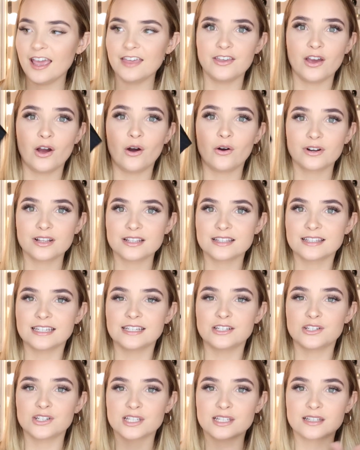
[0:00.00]
yeah, they're
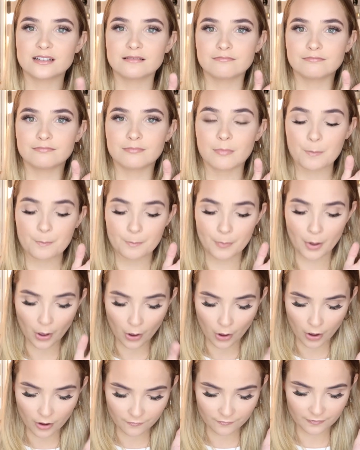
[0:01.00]
honestly just
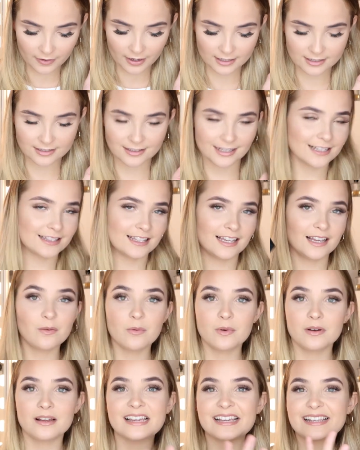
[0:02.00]
perfect. Like, they
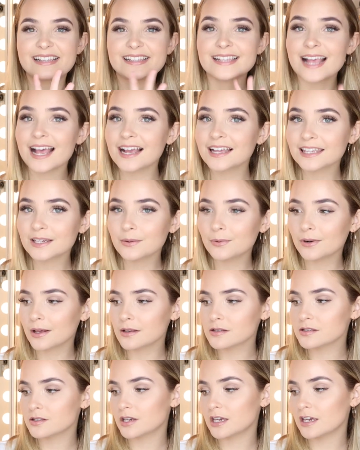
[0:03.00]
were exactly what
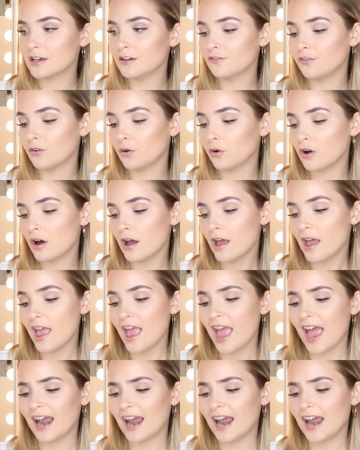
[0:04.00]
I was looking for.